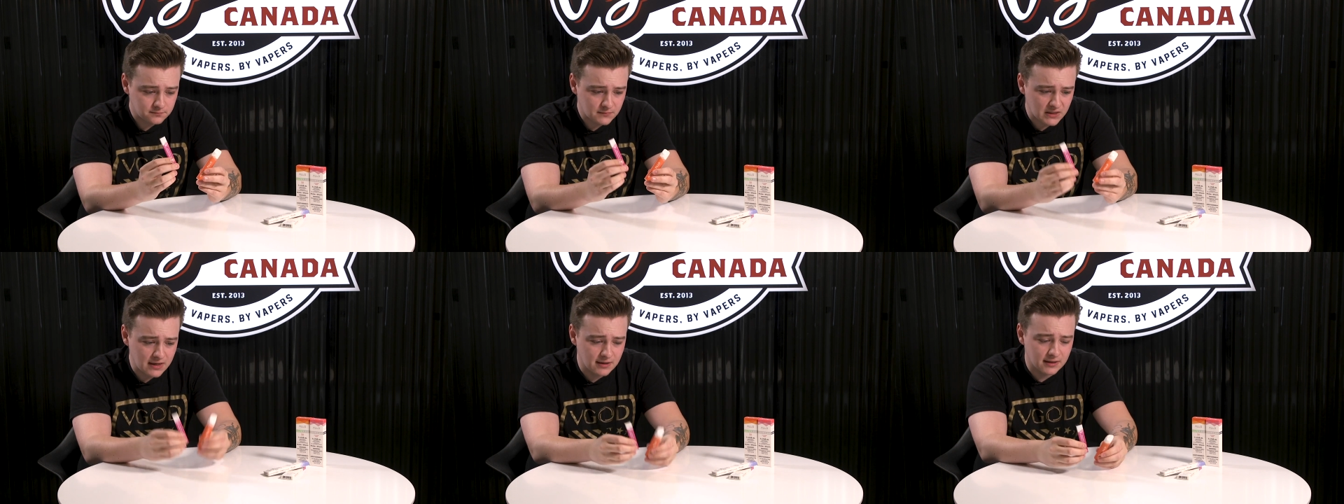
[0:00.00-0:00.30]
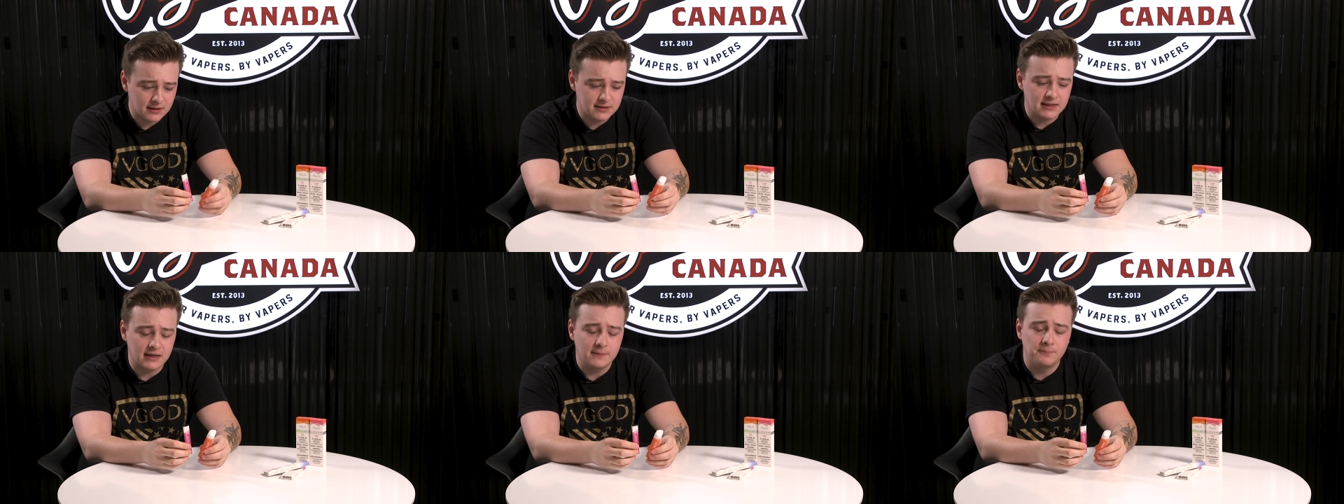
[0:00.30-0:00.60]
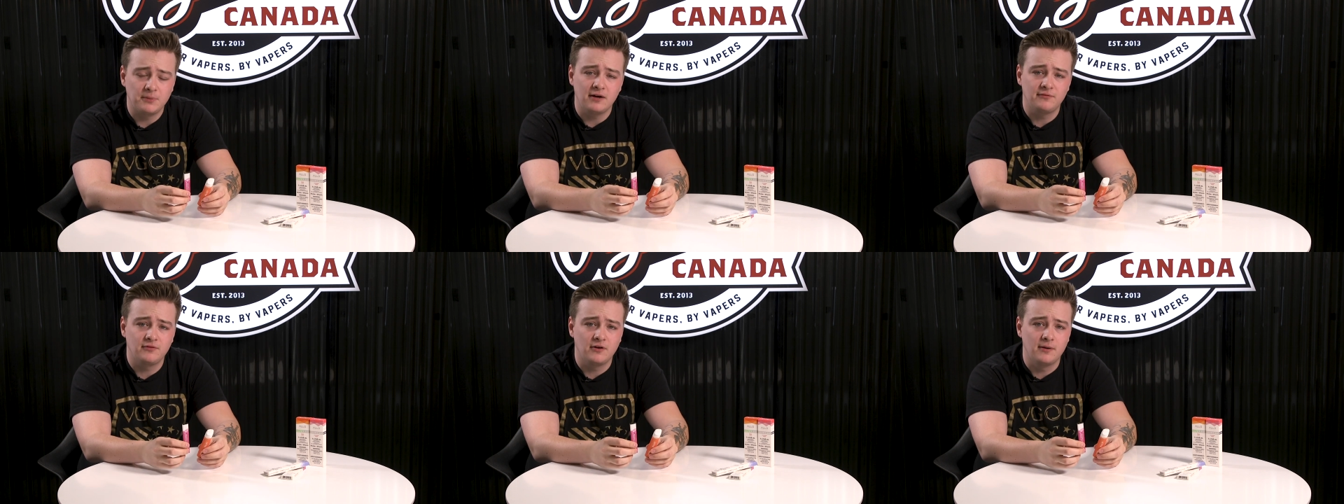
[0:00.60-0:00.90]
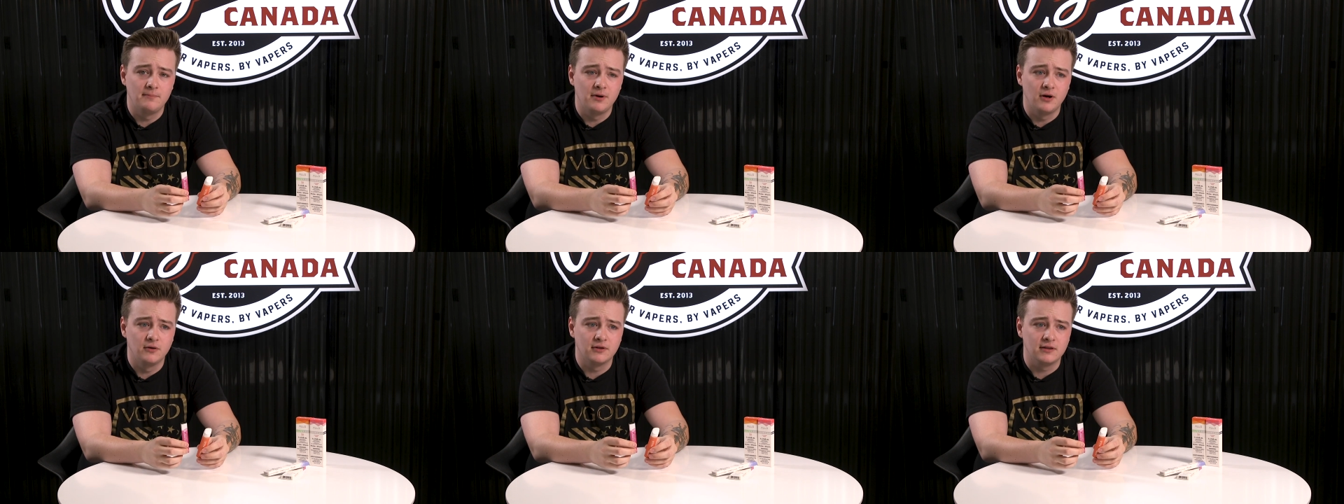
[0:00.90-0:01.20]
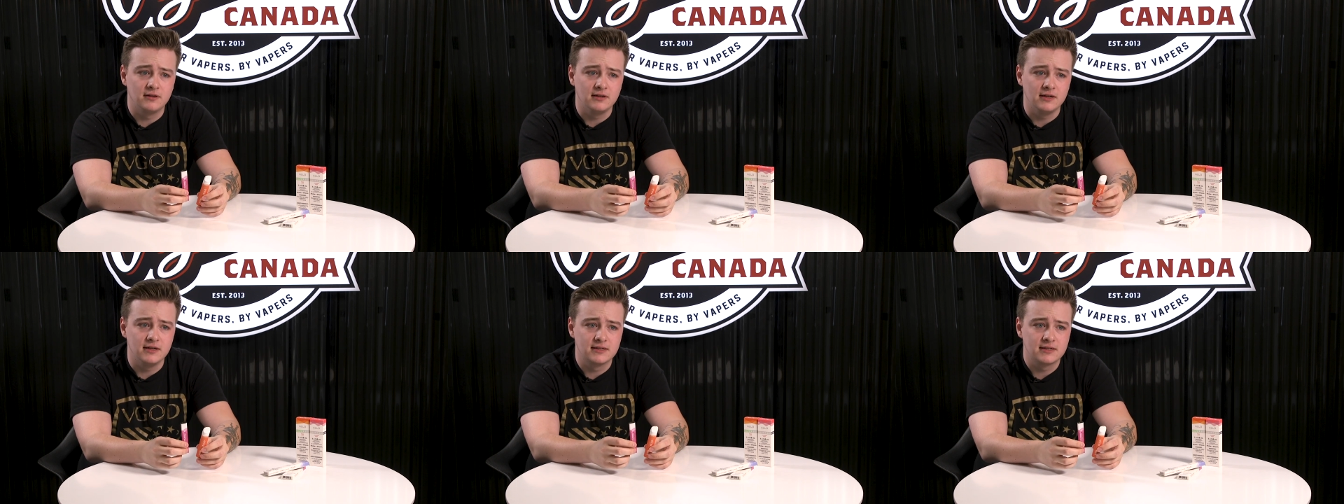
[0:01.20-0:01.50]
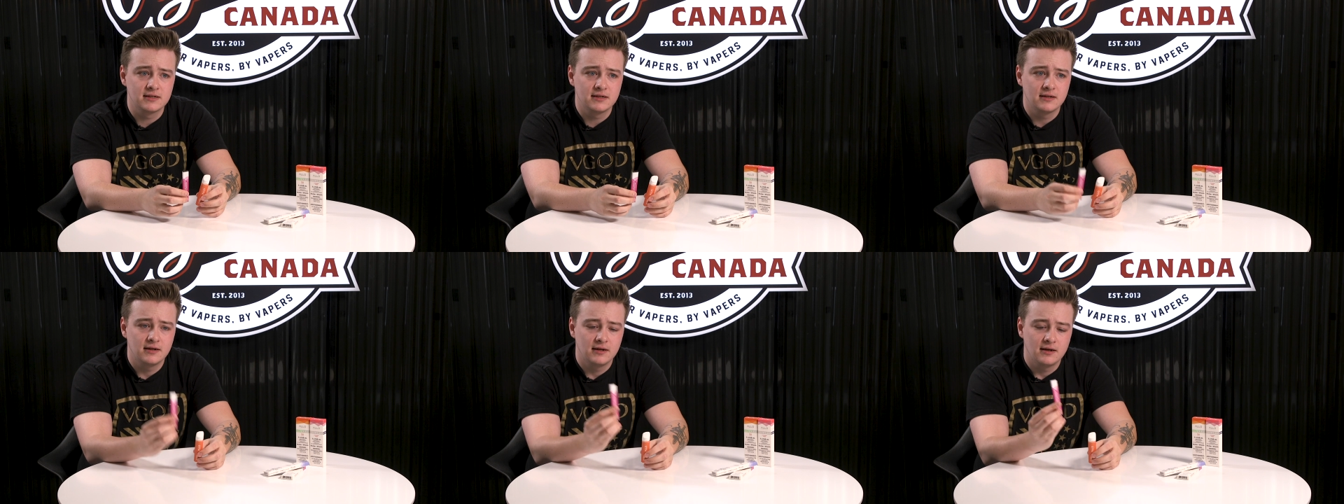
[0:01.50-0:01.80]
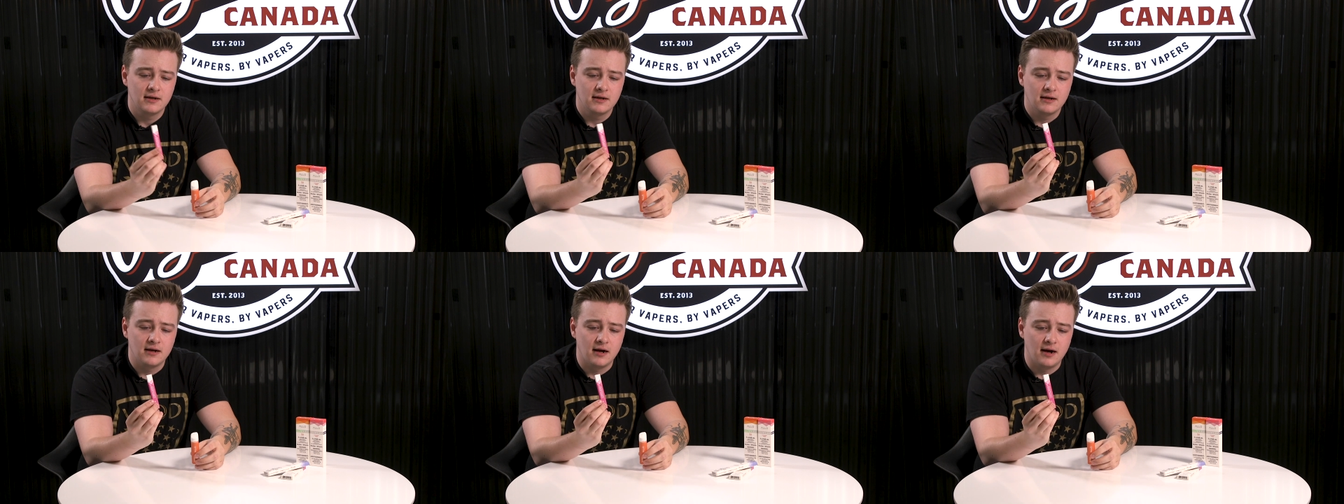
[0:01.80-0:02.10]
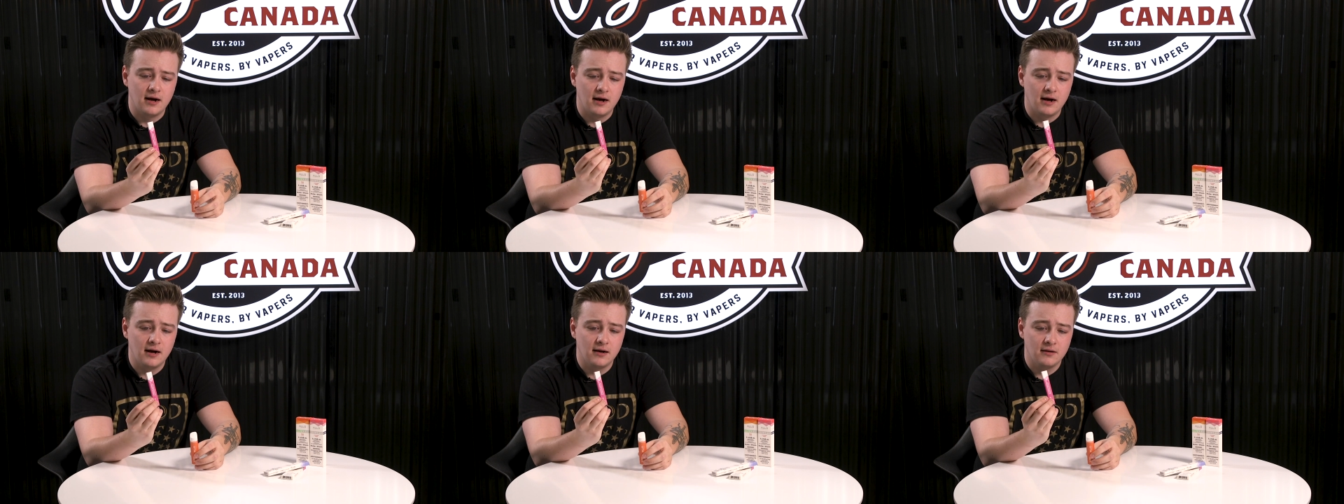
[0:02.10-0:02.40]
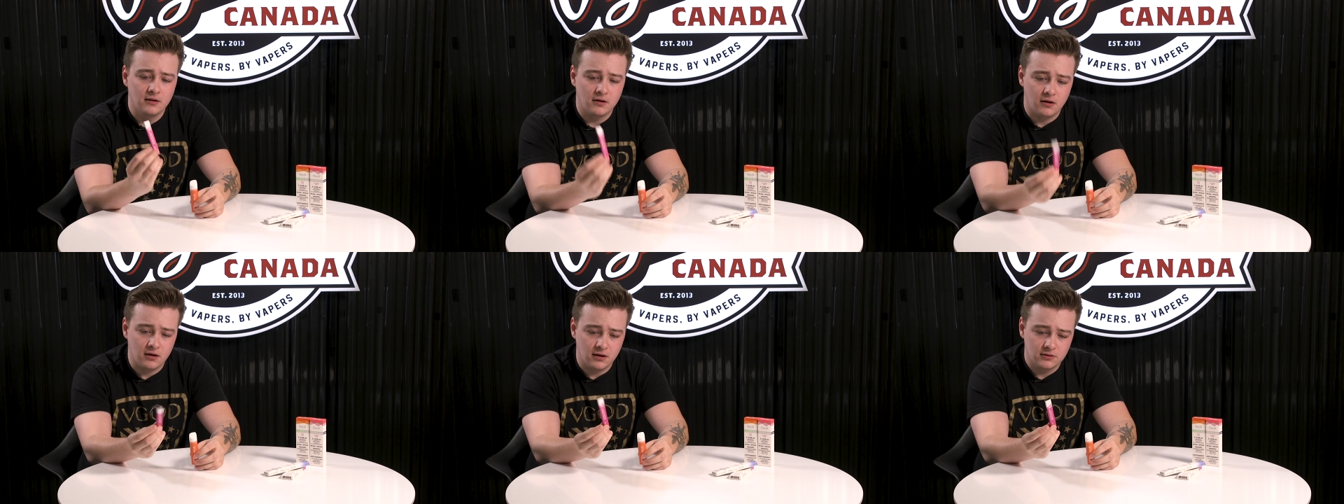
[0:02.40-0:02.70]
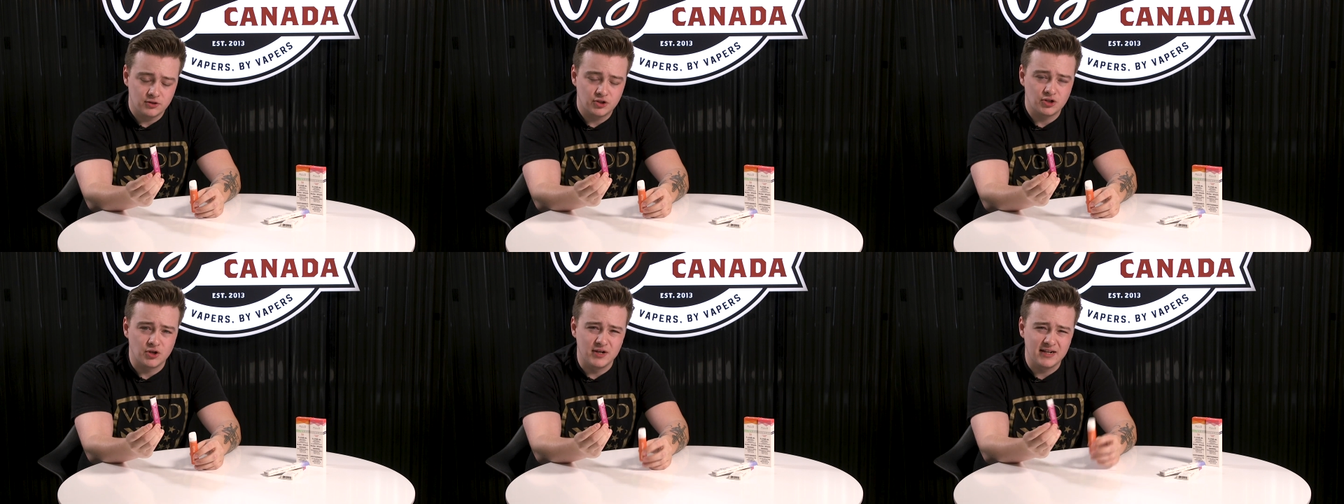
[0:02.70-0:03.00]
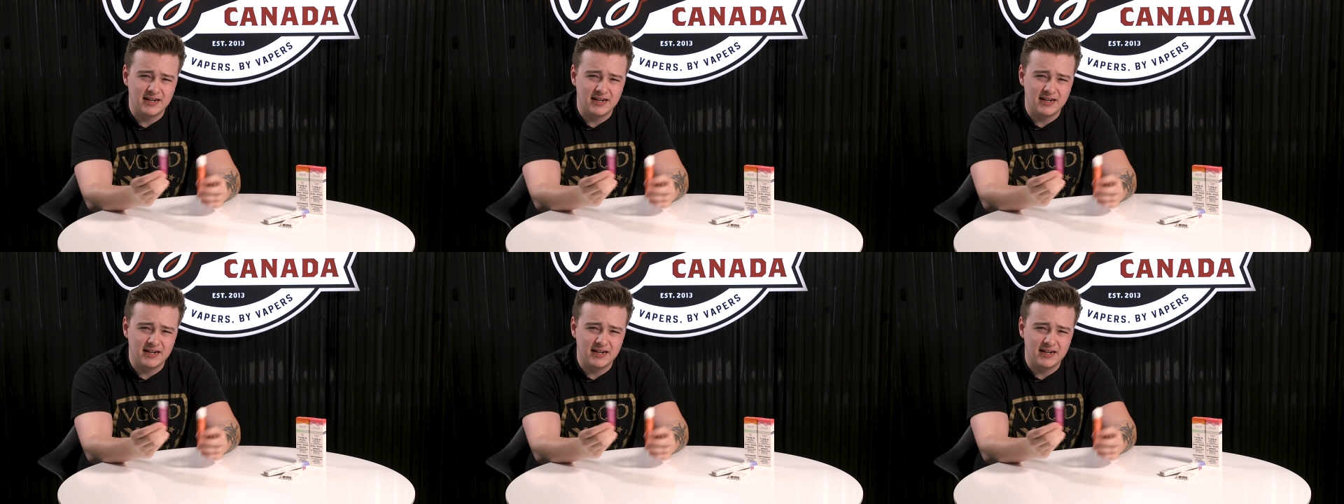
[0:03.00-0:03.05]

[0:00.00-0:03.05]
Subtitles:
I'm gonna take a puff on both of these, show